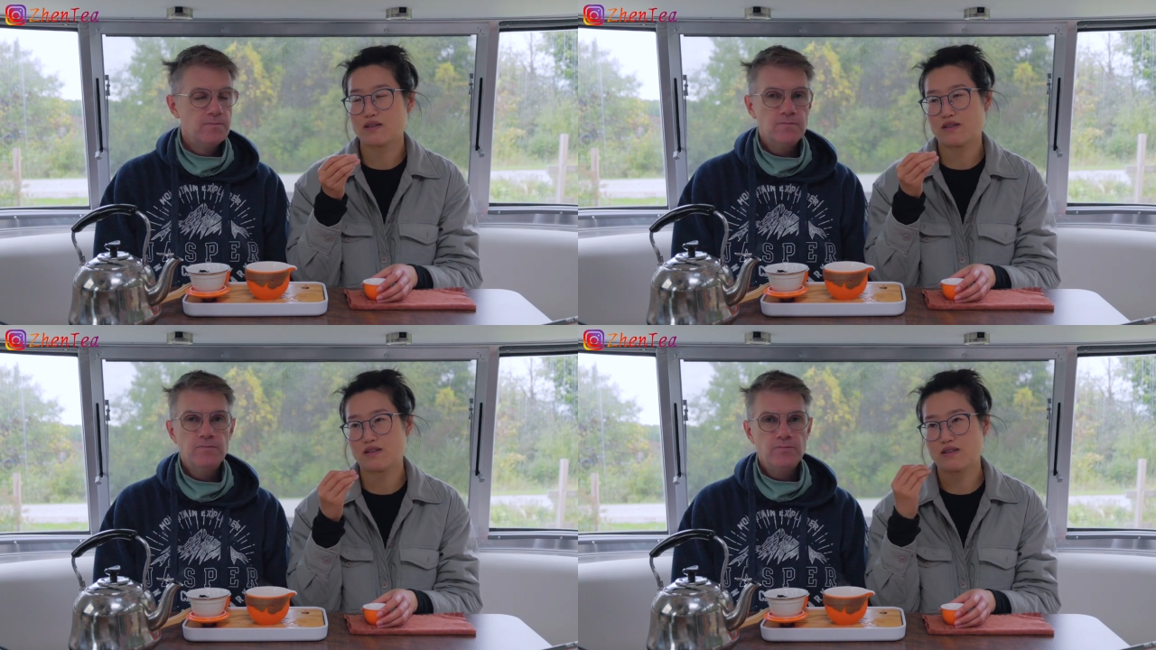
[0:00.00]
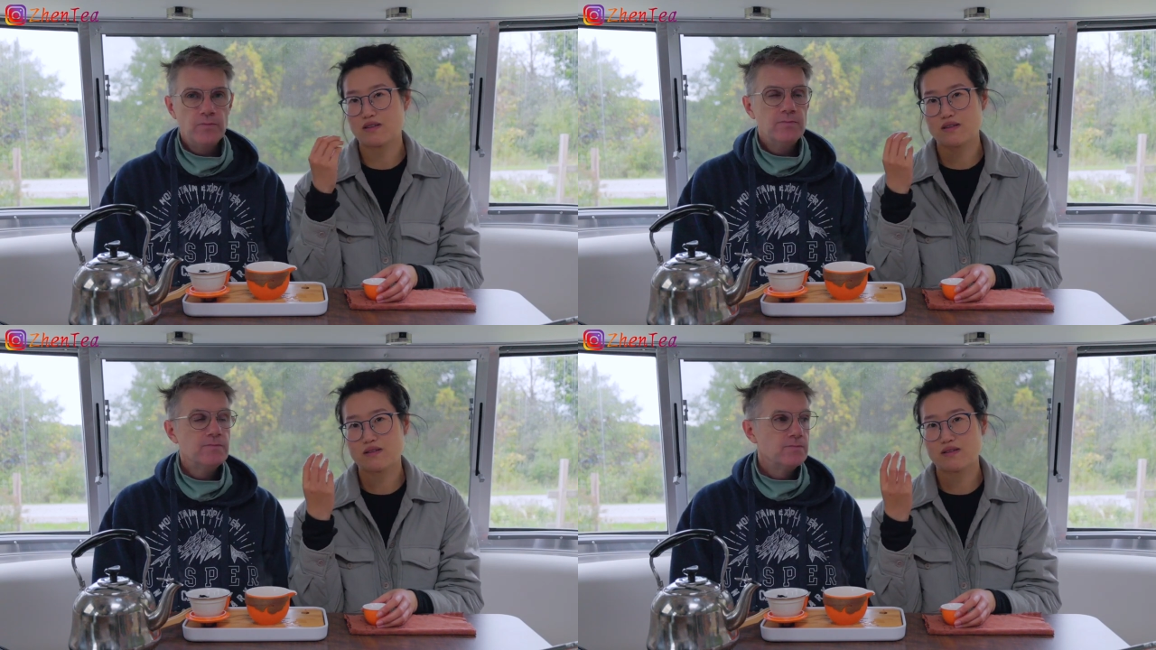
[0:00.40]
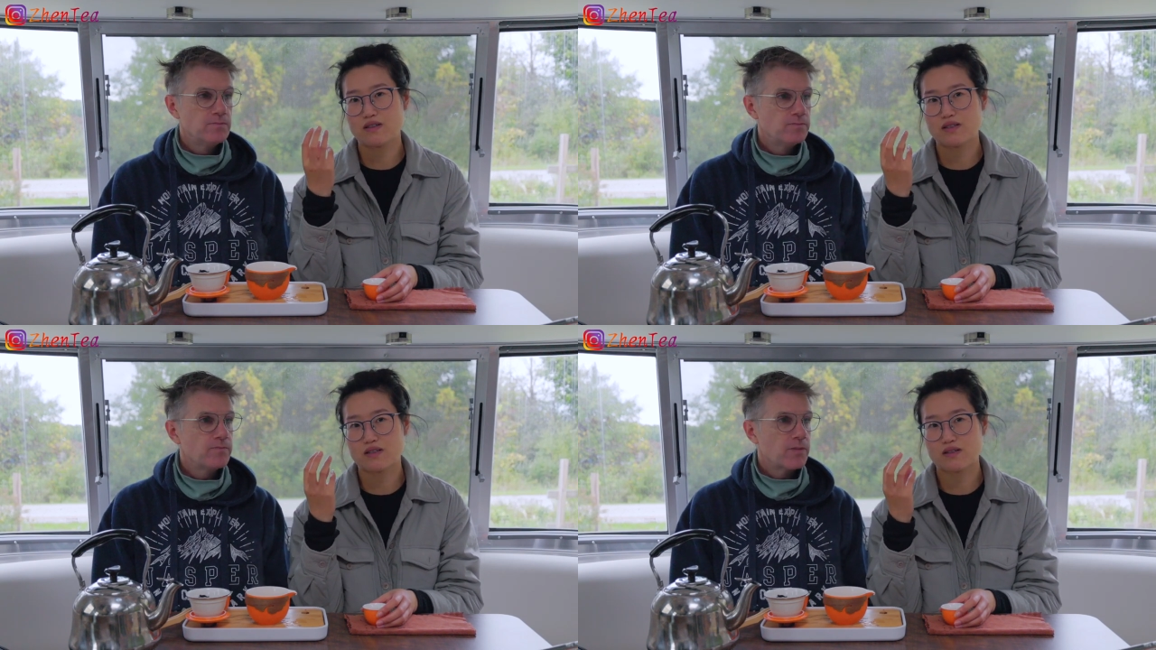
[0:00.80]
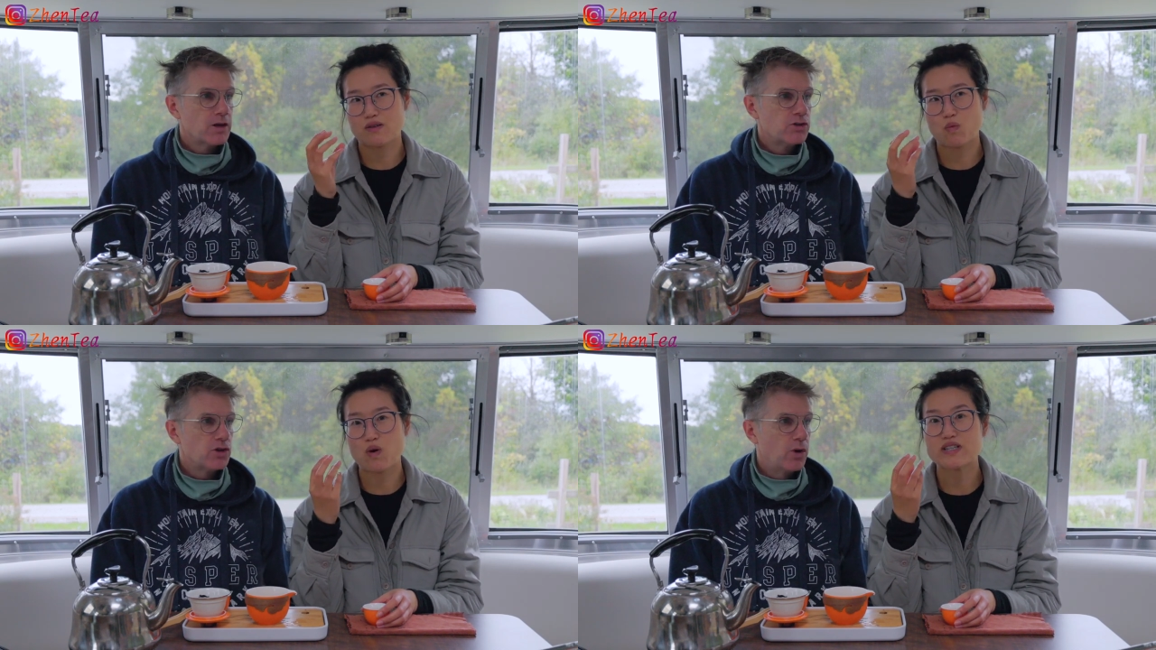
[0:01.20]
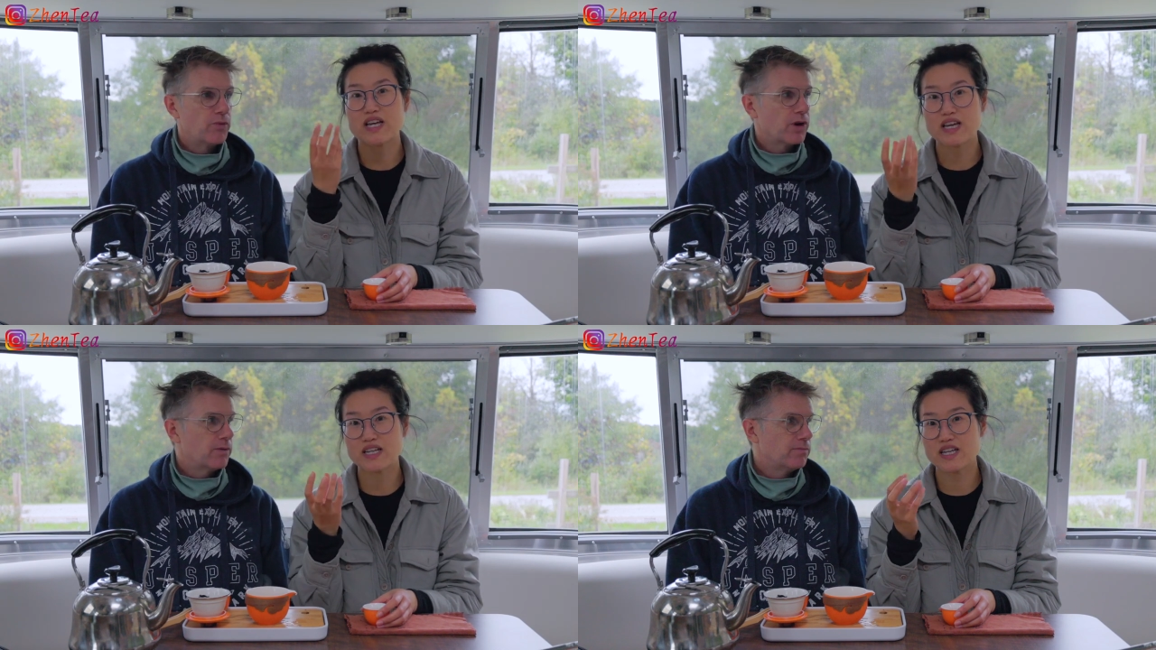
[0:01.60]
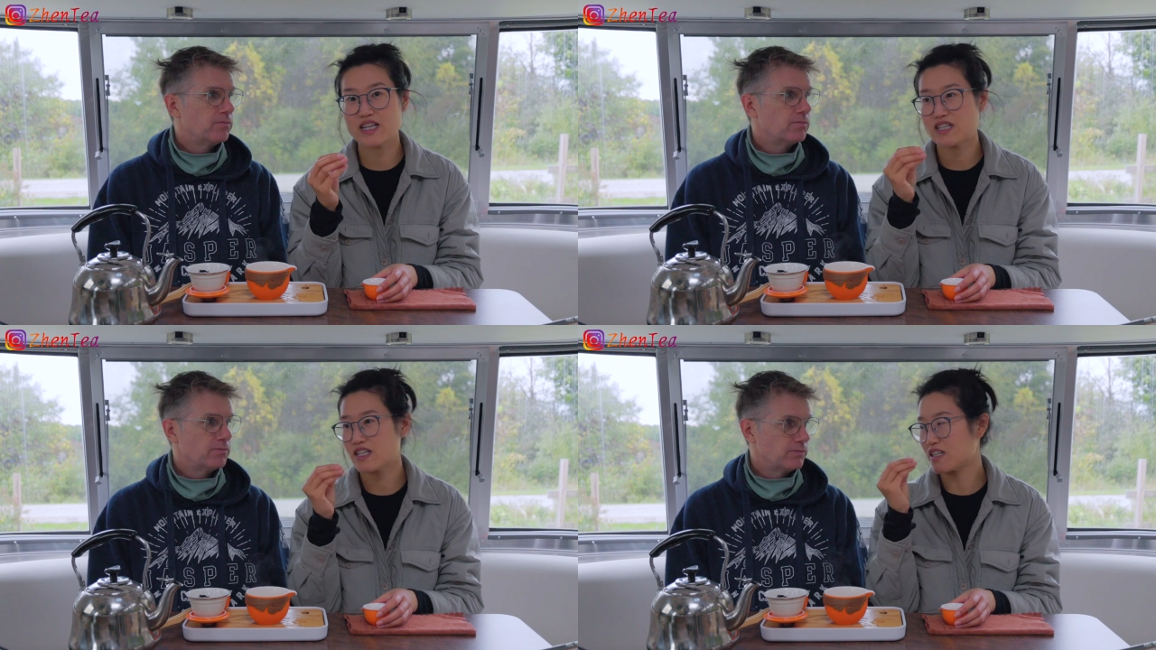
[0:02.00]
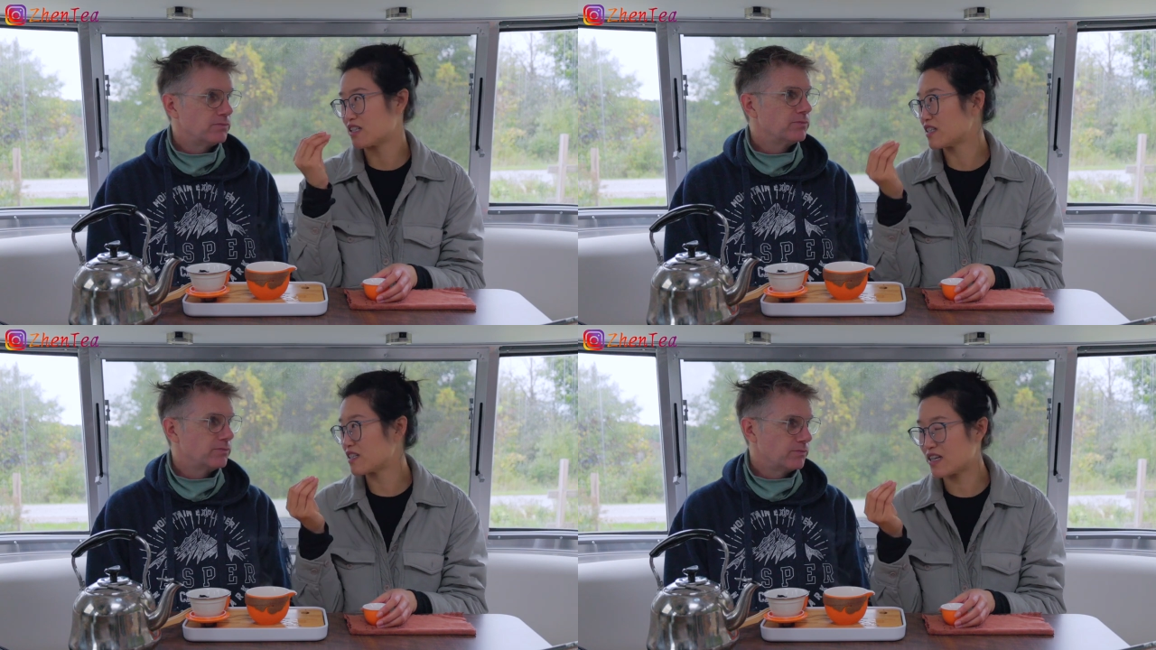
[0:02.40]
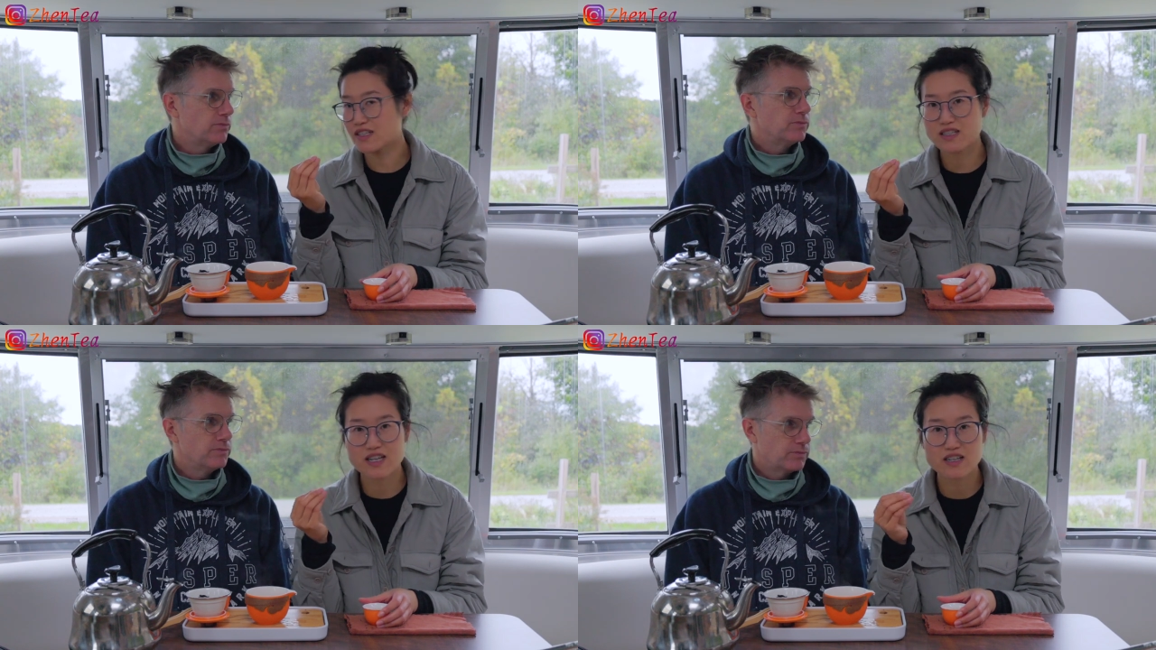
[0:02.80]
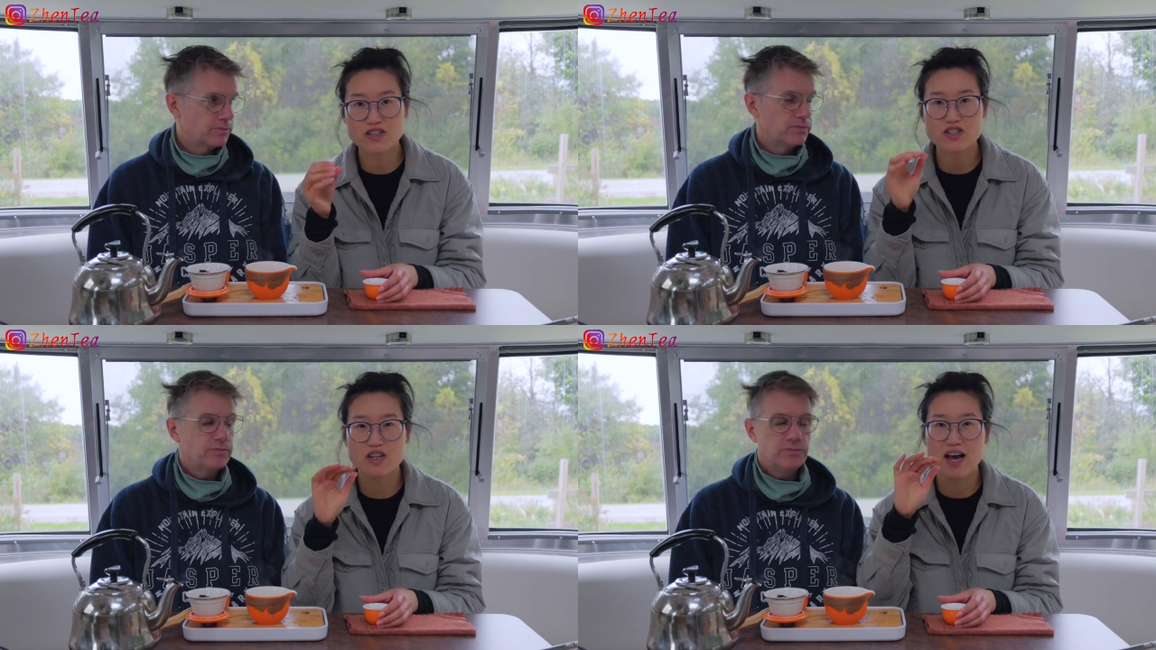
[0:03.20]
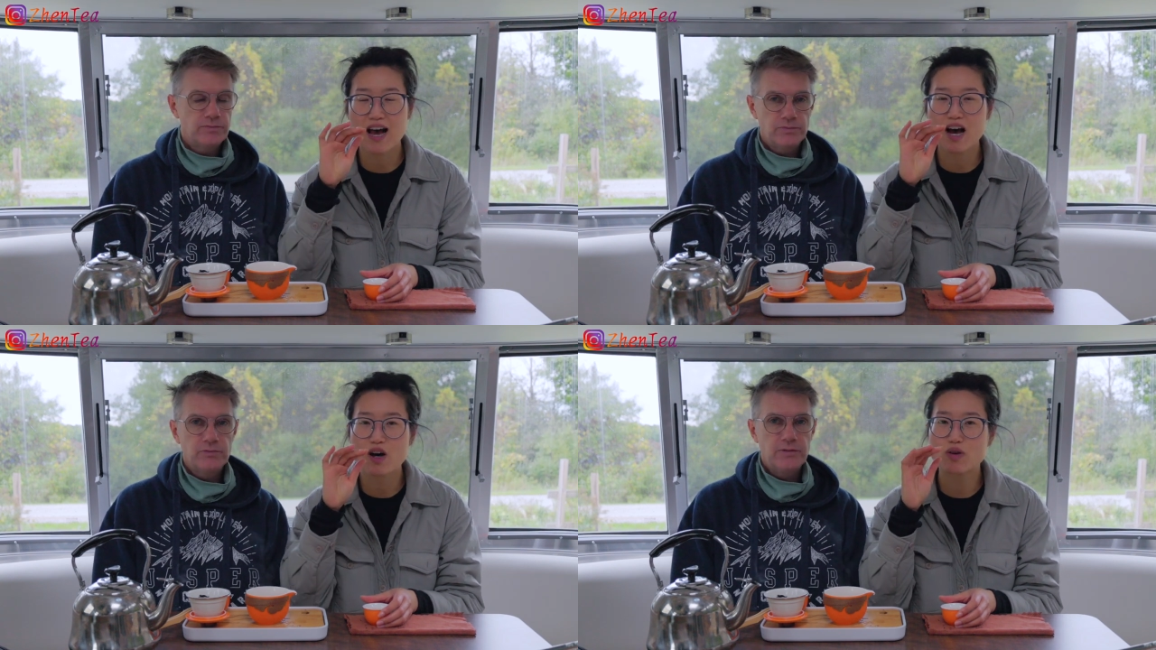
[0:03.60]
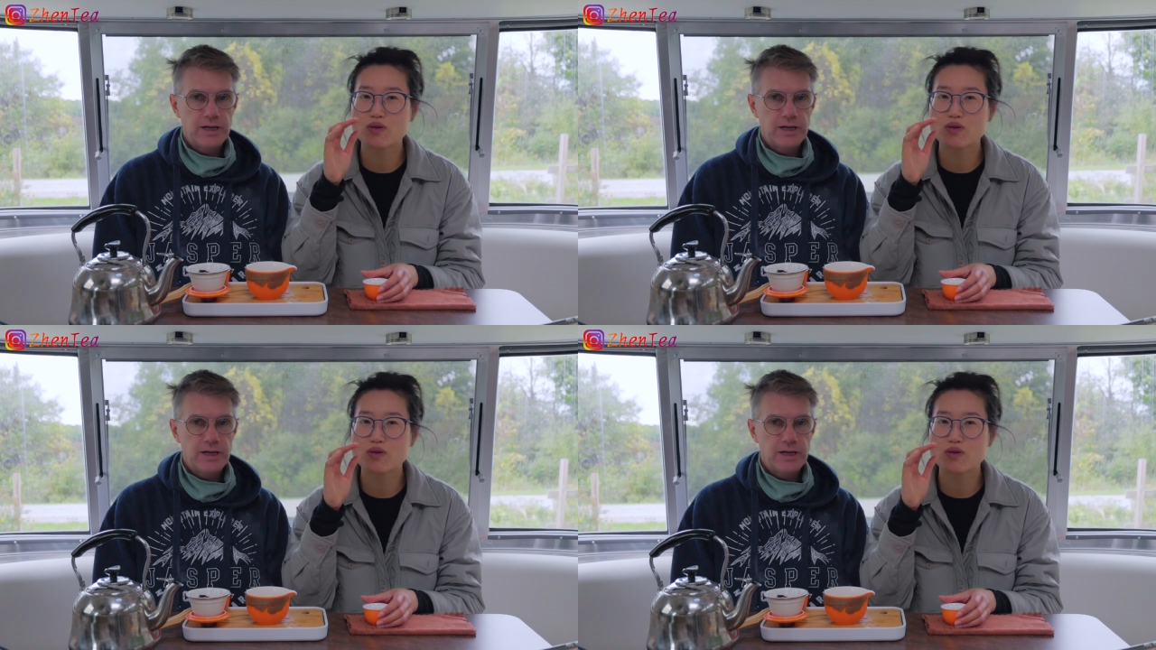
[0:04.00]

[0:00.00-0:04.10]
Speaker 1: the so what's in it, the thickness, how yeah.